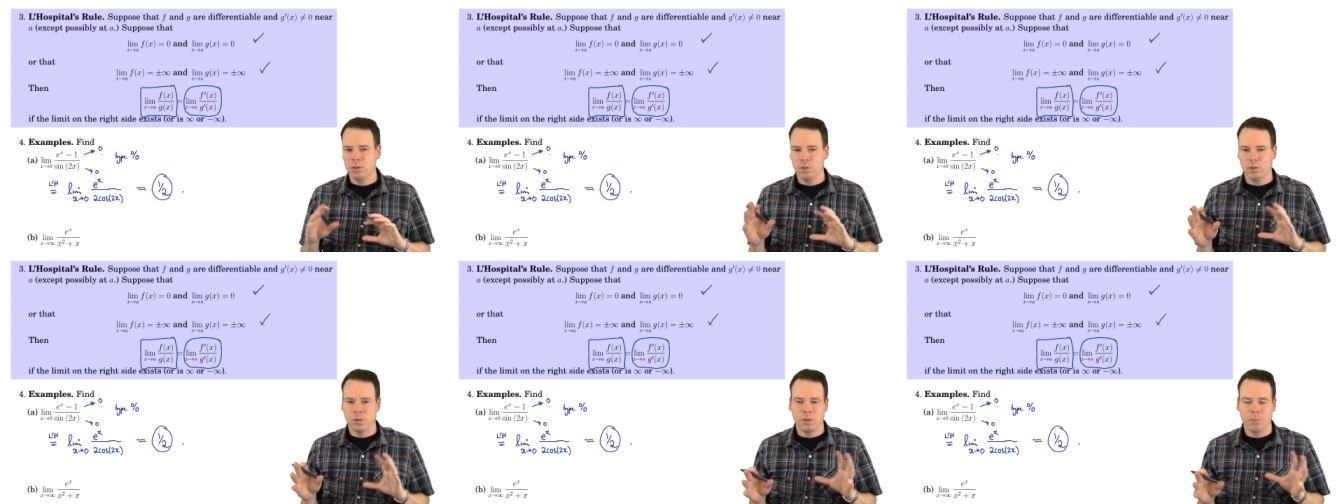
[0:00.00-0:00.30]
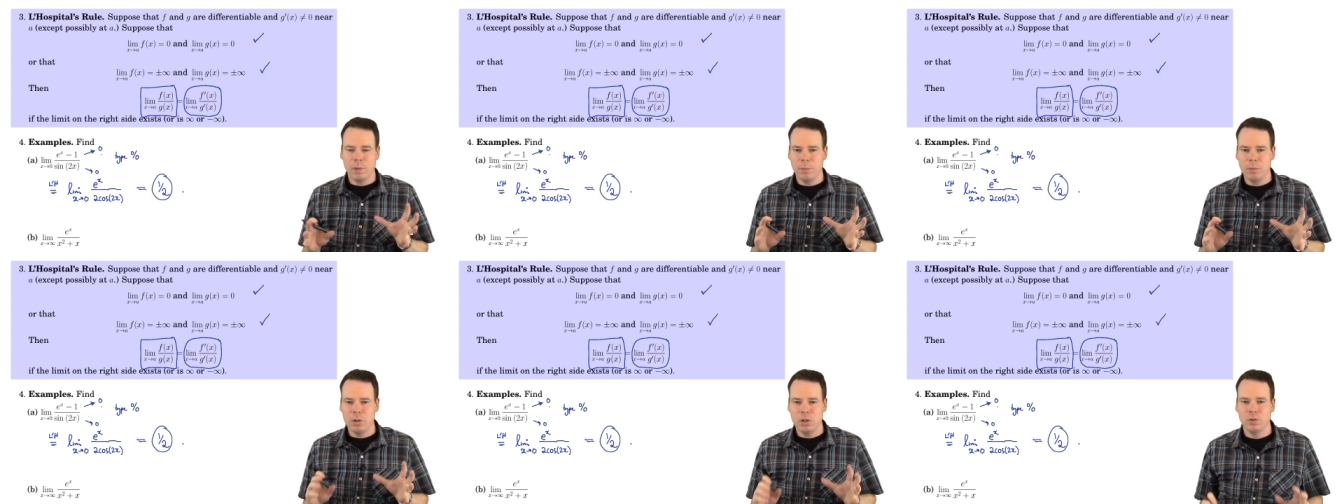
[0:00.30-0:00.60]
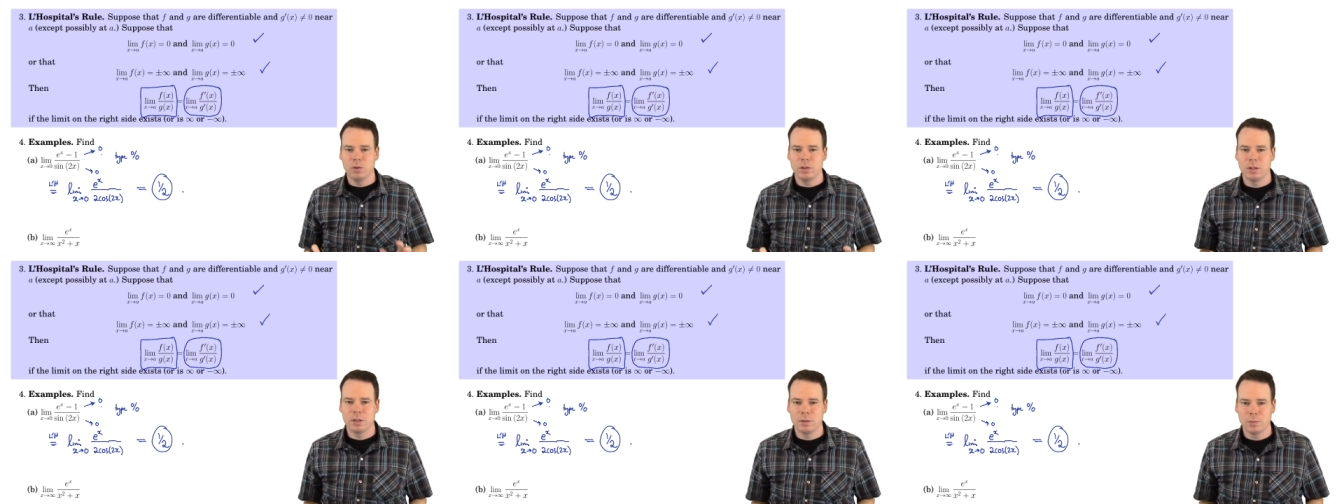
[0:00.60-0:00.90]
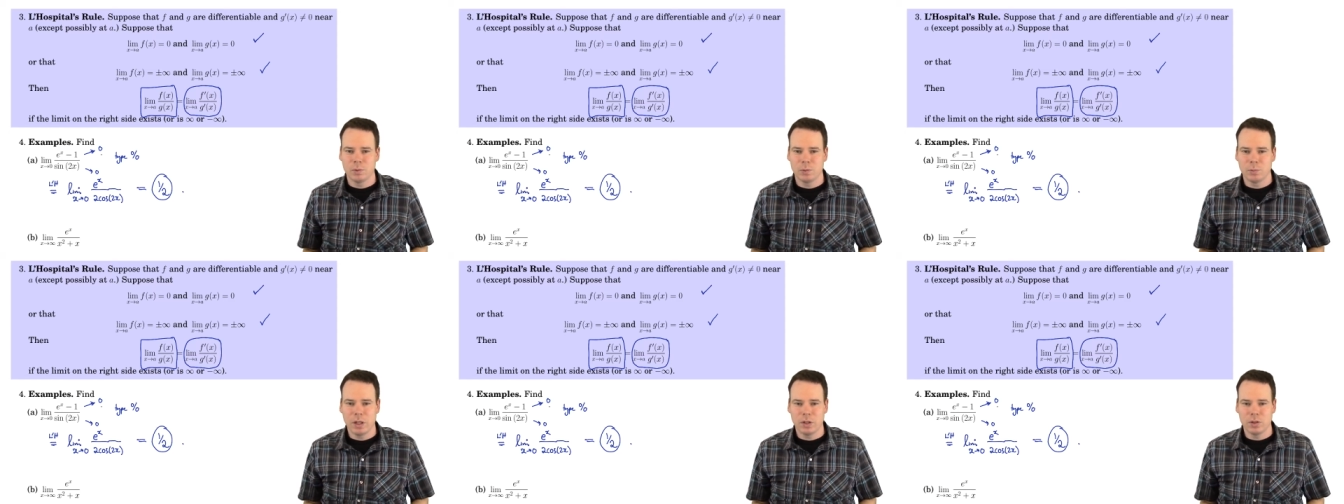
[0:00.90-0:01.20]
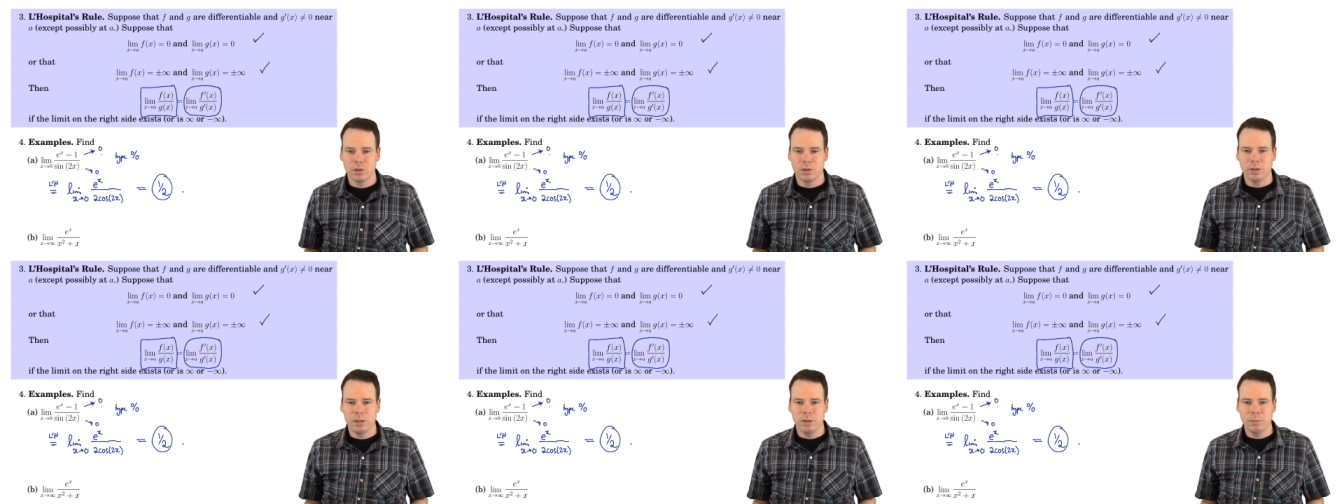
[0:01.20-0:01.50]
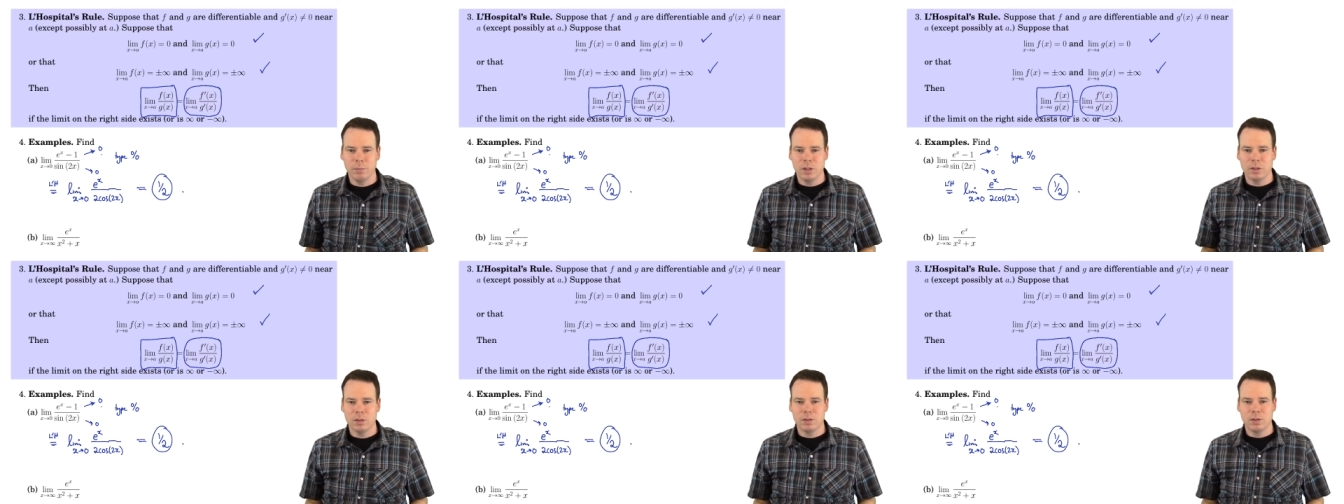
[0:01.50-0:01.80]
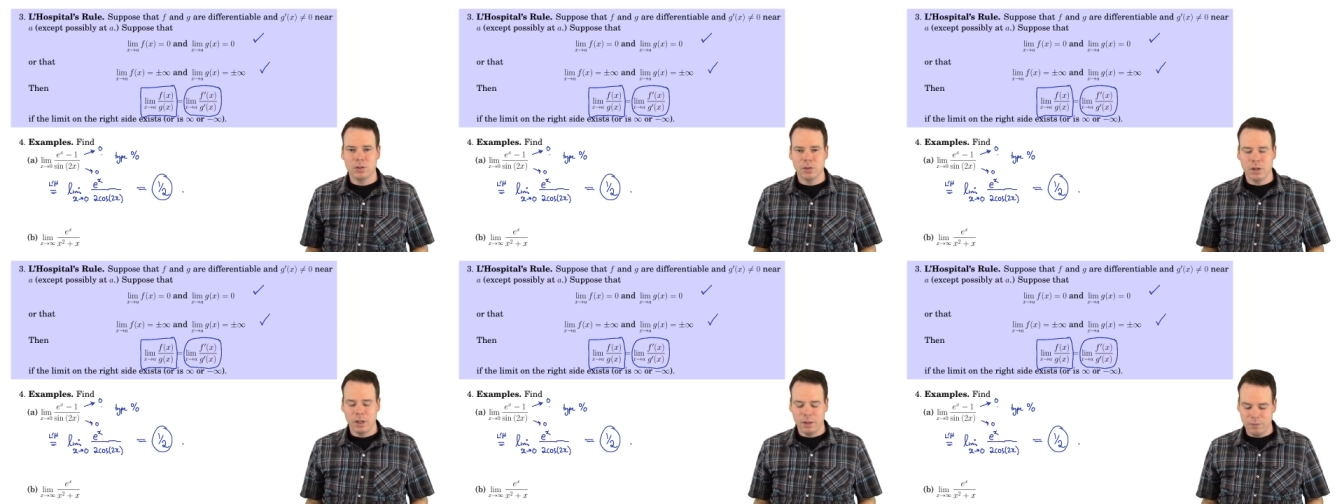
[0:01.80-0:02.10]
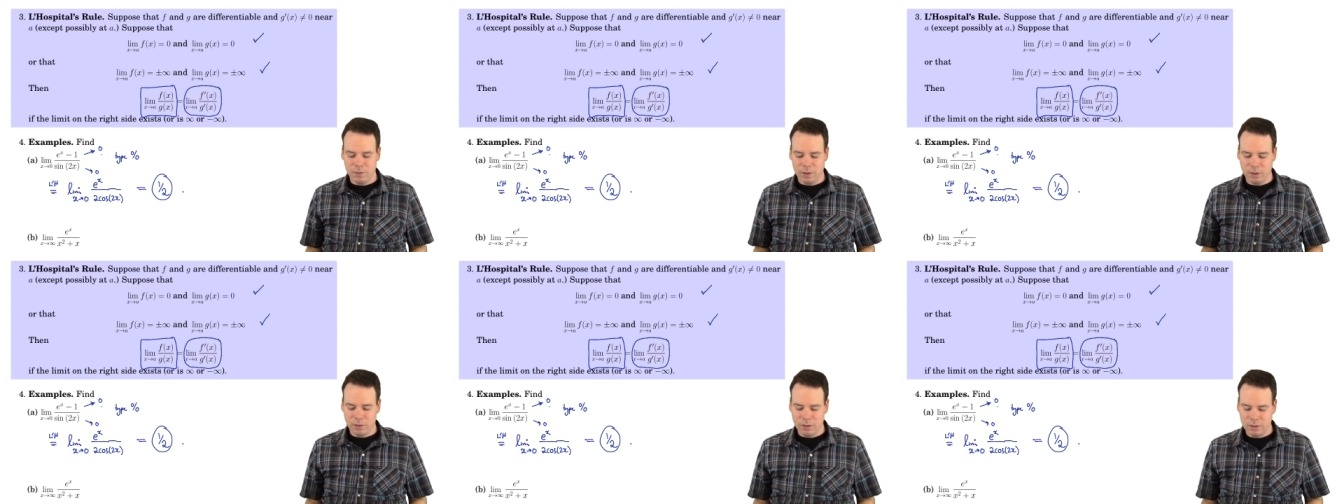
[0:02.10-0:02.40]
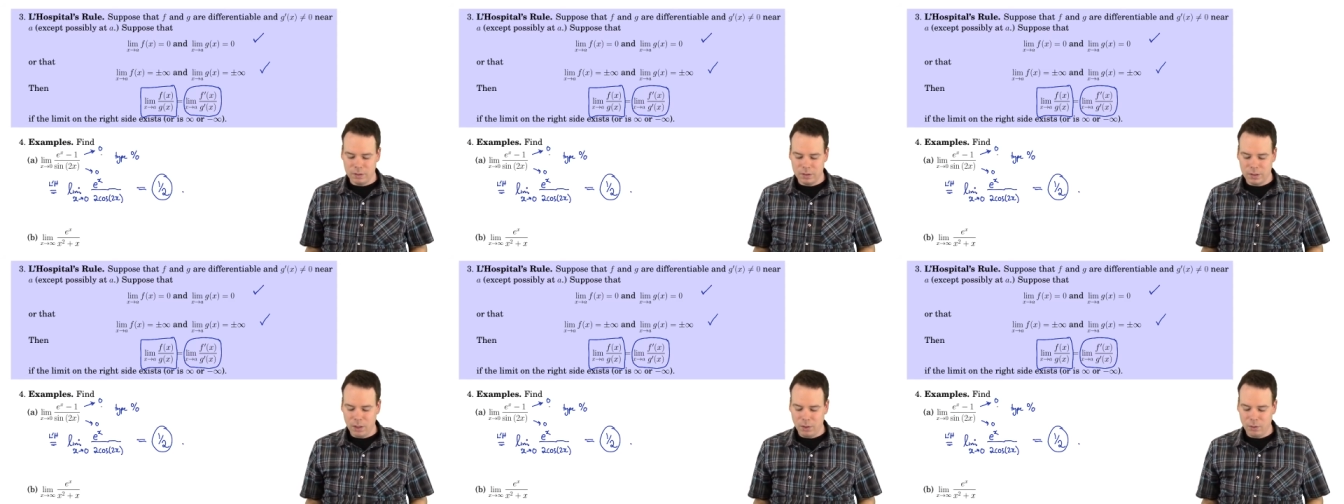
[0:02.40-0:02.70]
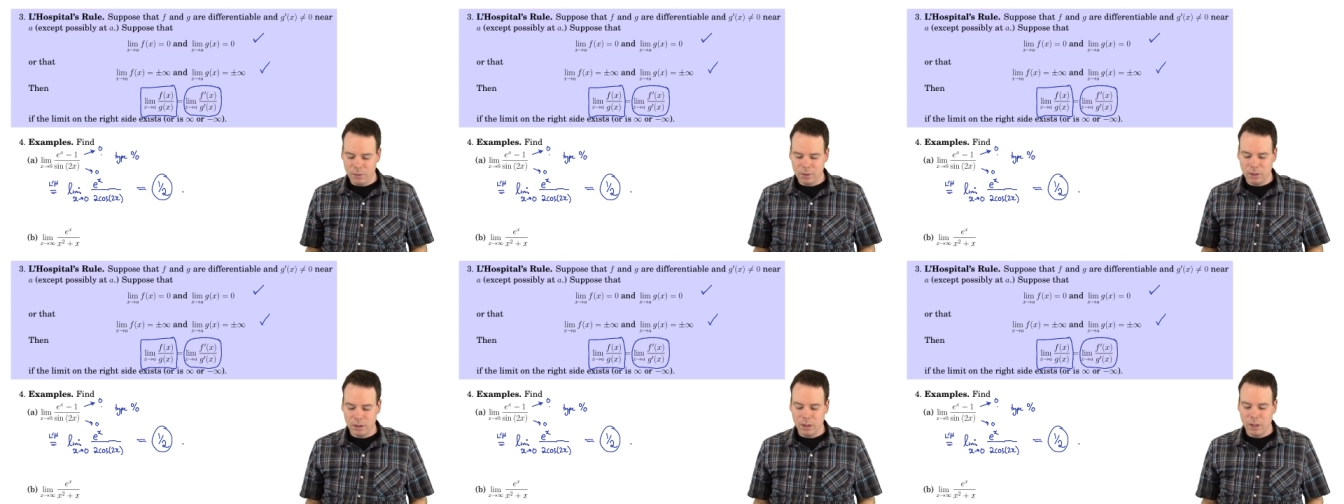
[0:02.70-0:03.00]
or maybe using some special limits to try to figure this out.